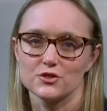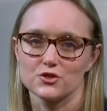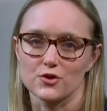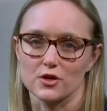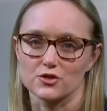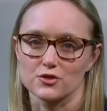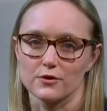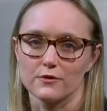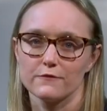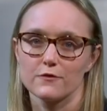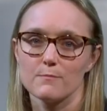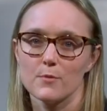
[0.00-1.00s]

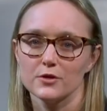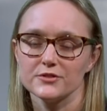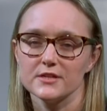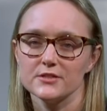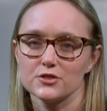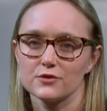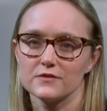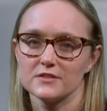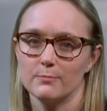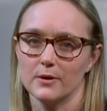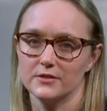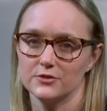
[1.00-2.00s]
structure for multi-service
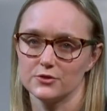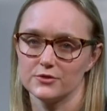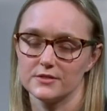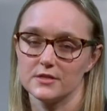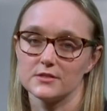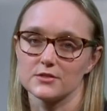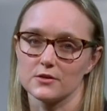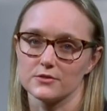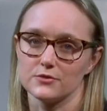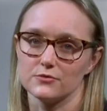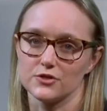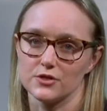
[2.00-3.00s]
bundles is
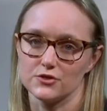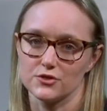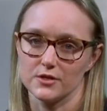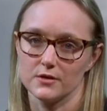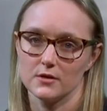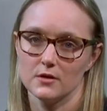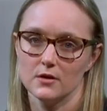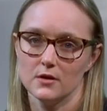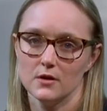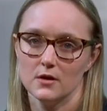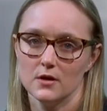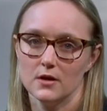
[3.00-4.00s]
also changing.
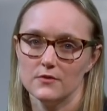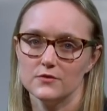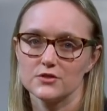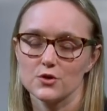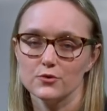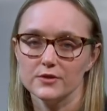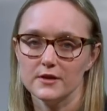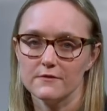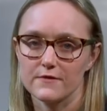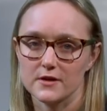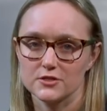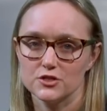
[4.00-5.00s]
This only
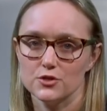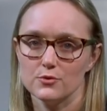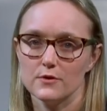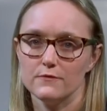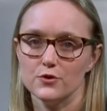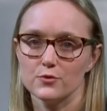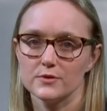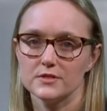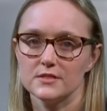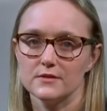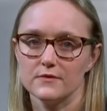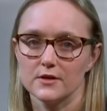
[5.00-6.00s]
affects you if you
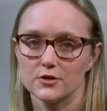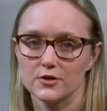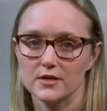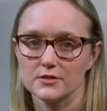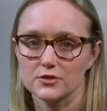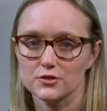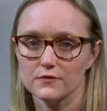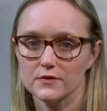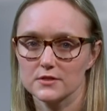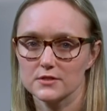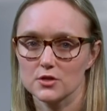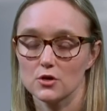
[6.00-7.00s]
receive internet
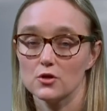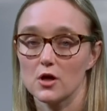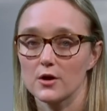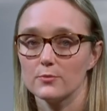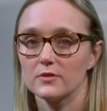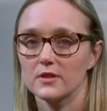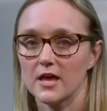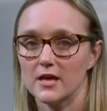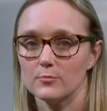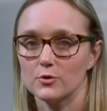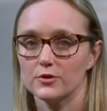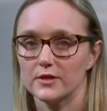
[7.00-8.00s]
service along with
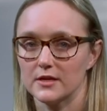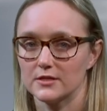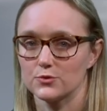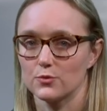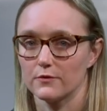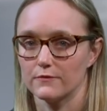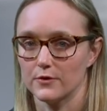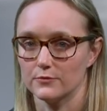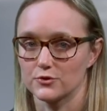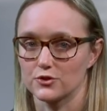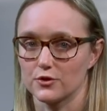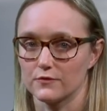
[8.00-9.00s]
cable and/or
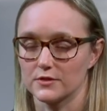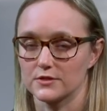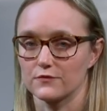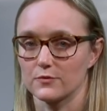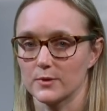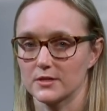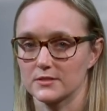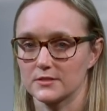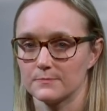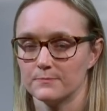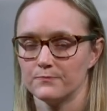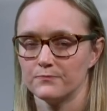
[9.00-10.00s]
phone service from us.